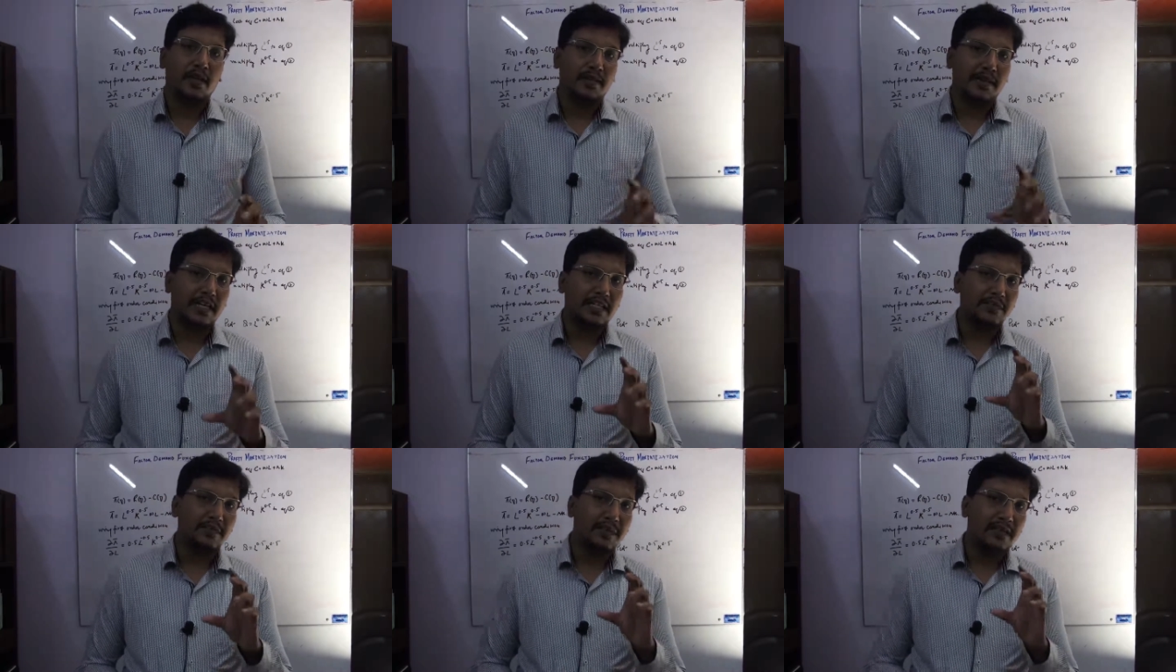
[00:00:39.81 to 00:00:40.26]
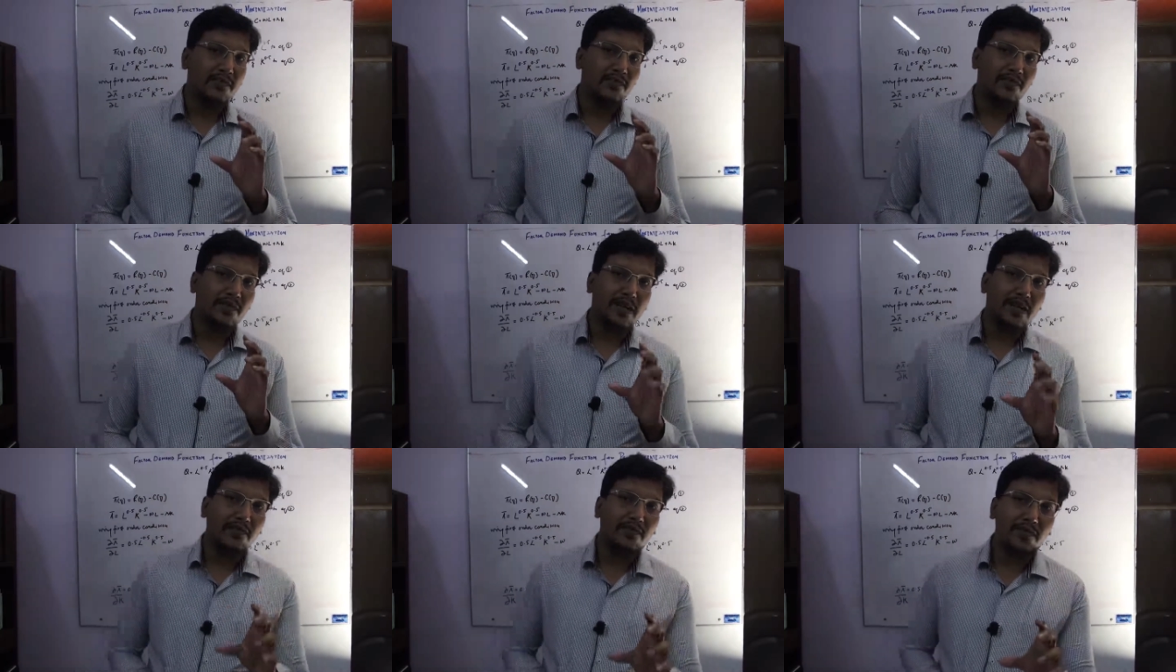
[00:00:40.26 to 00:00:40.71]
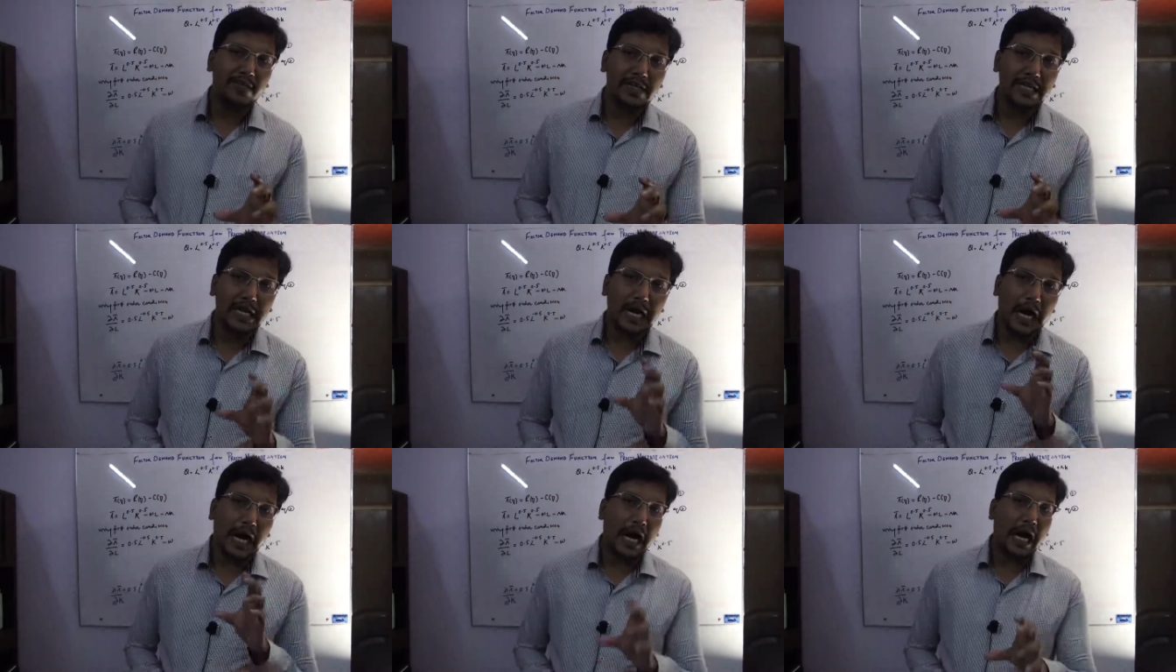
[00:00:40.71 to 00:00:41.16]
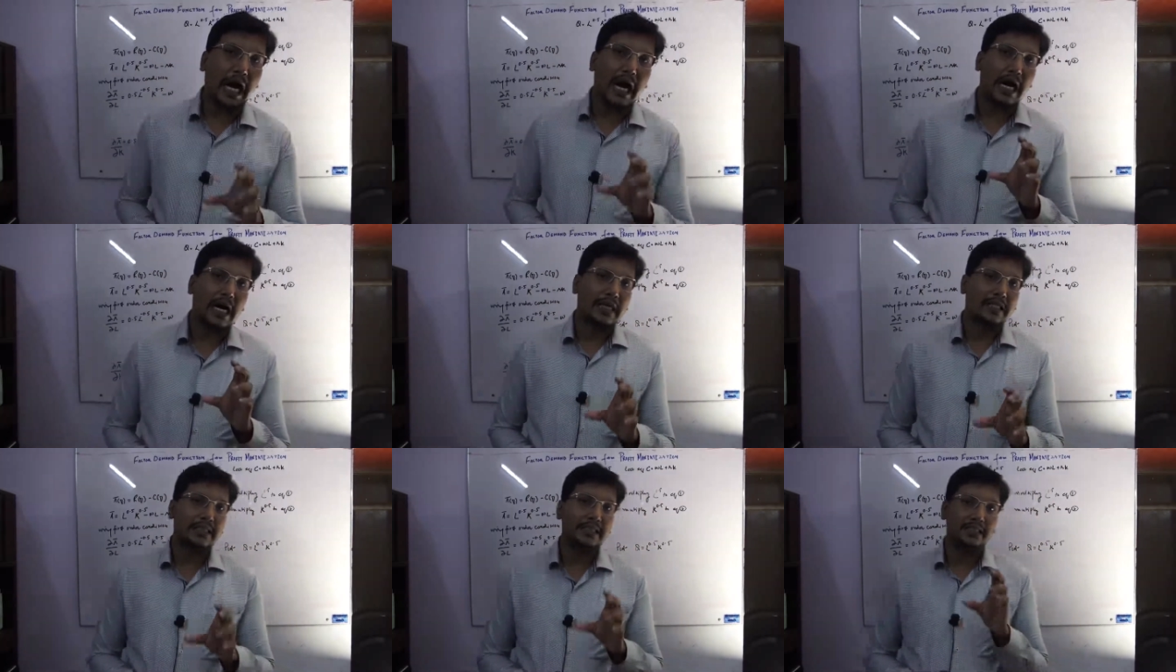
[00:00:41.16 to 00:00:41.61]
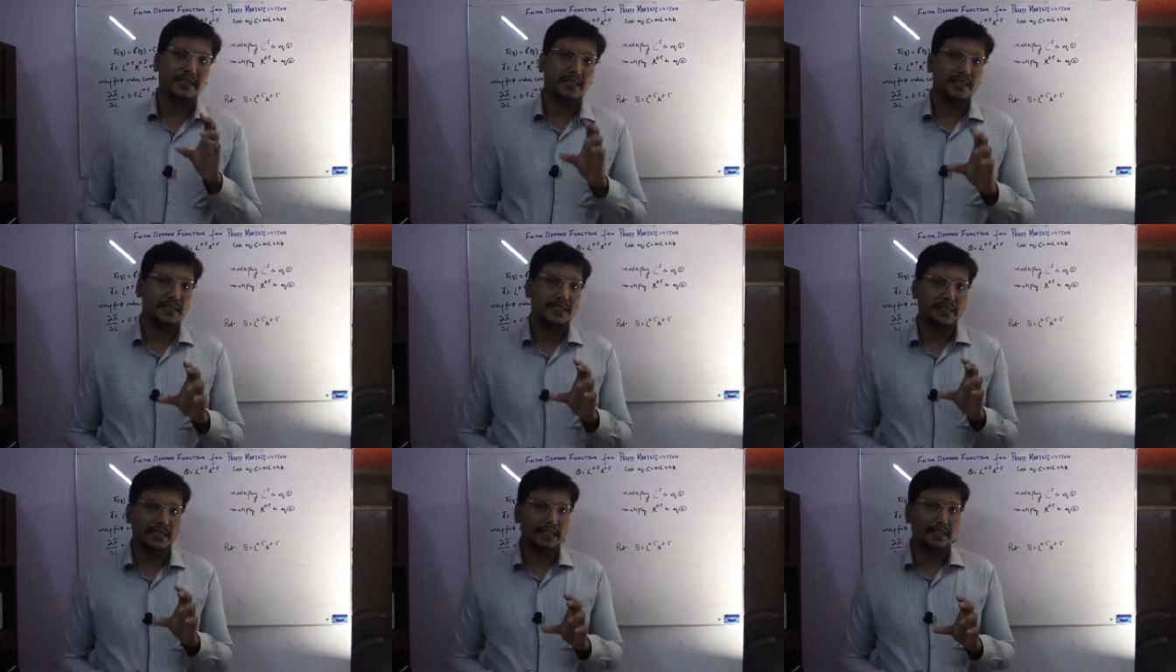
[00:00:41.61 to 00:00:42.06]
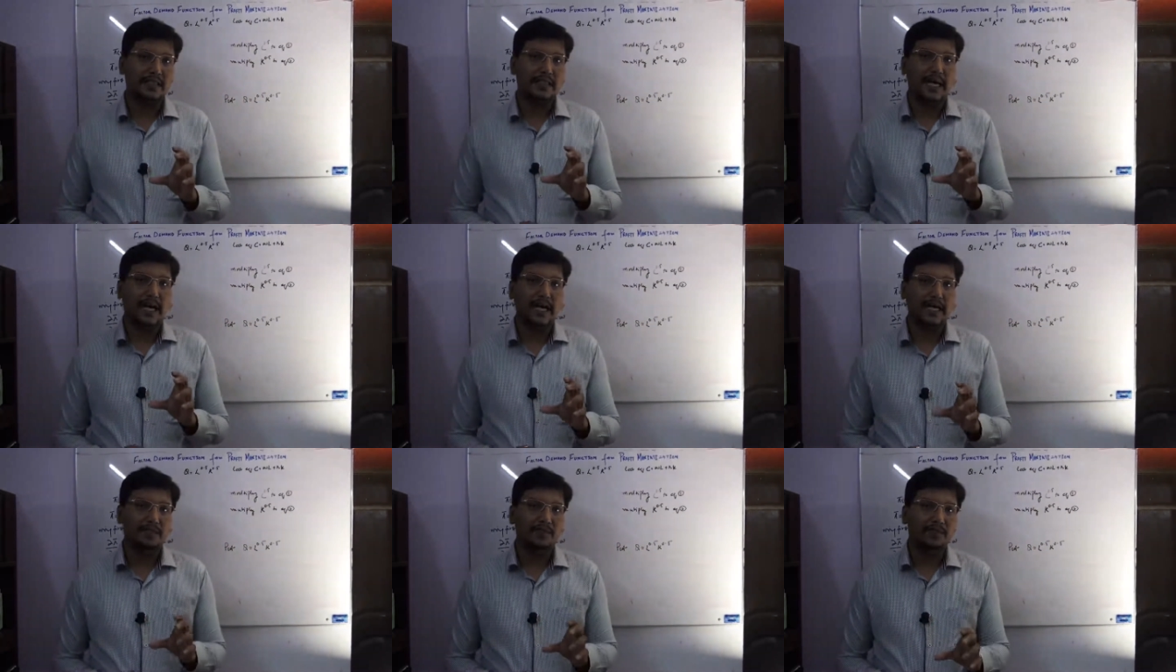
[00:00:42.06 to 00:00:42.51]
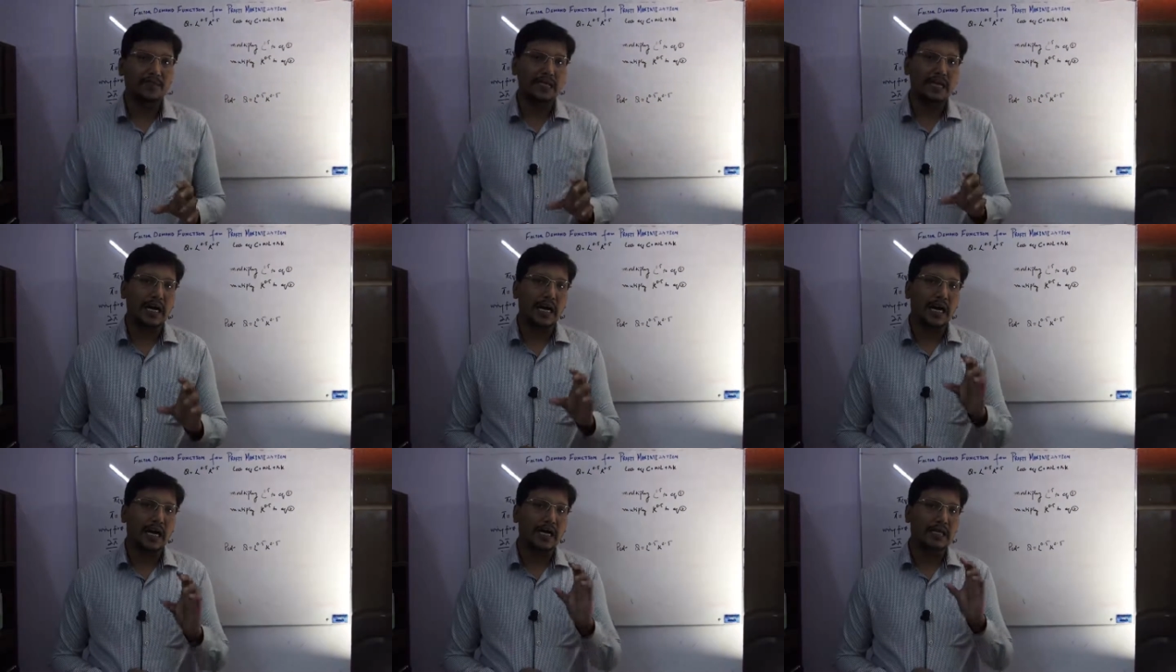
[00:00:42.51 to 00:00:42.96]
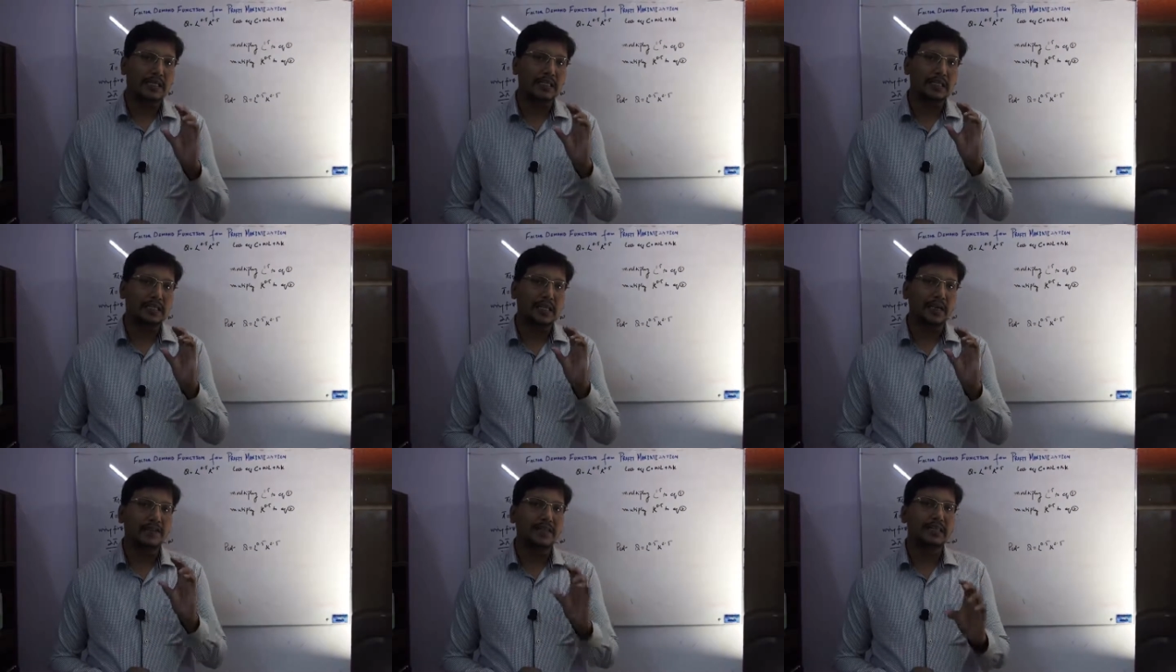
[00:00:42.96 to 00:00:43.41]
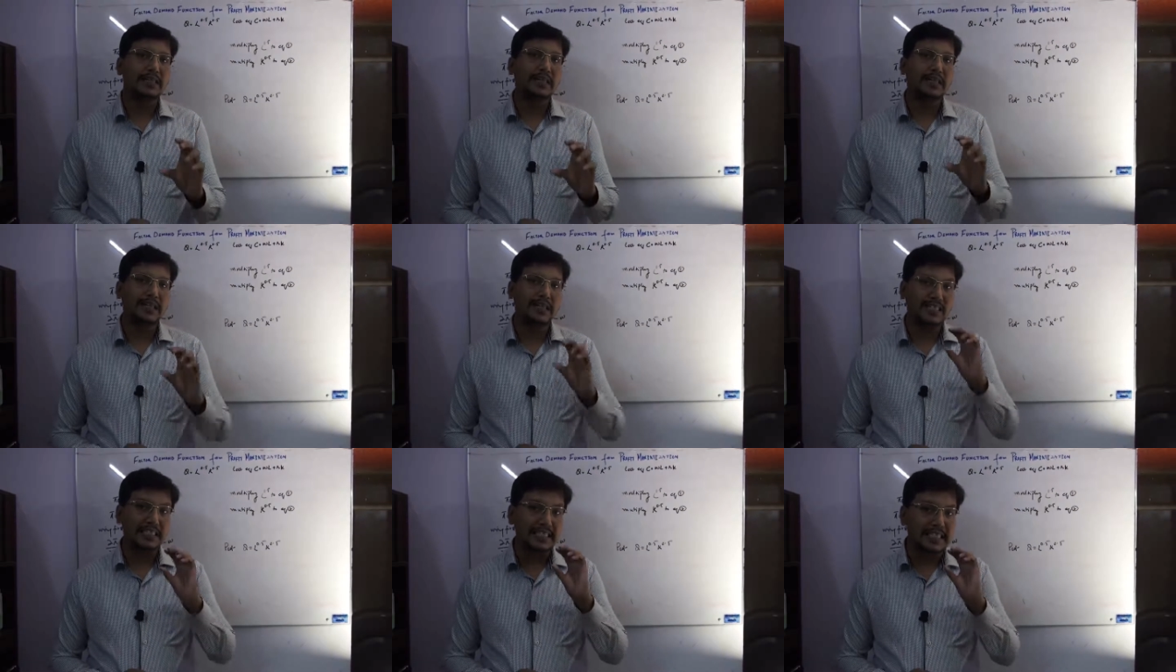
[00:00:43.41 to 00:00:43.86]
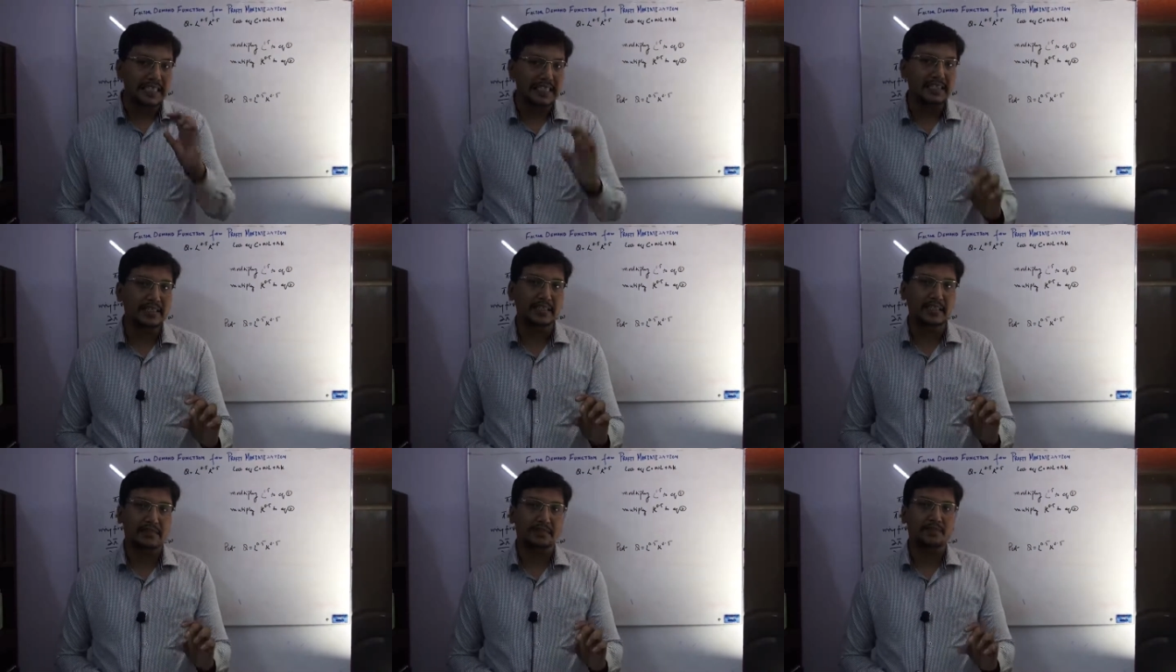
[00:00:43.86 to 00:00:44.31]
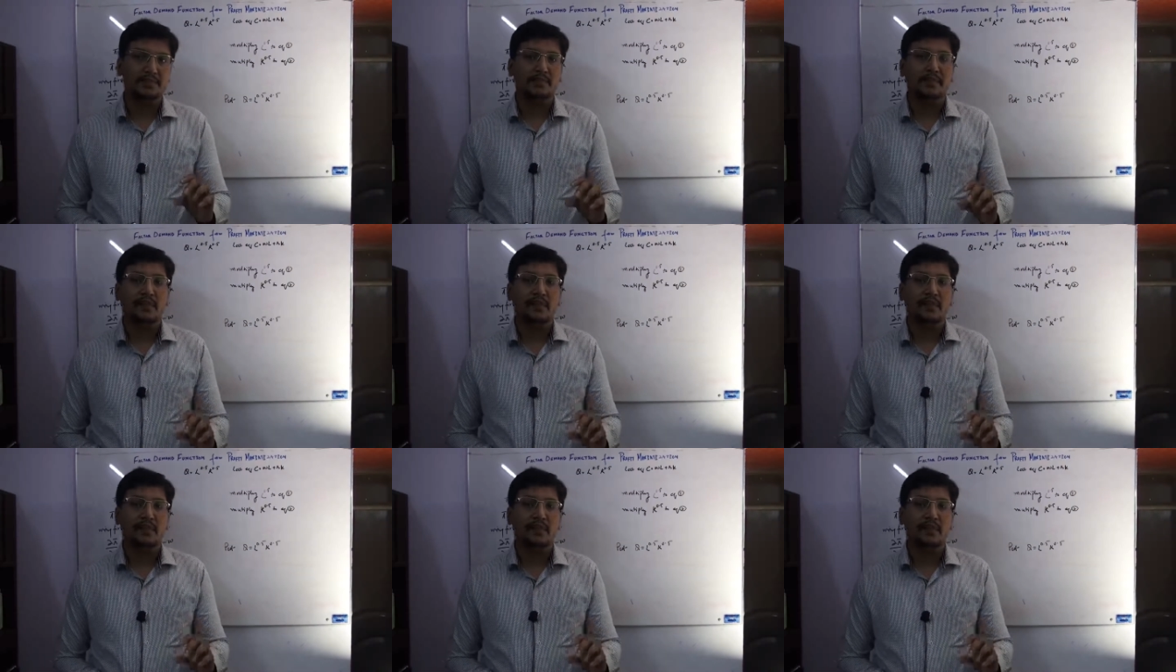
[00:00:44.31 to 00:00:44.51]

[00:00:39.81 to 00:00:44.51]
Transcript: that's mean when we are discussing that we are giving the condition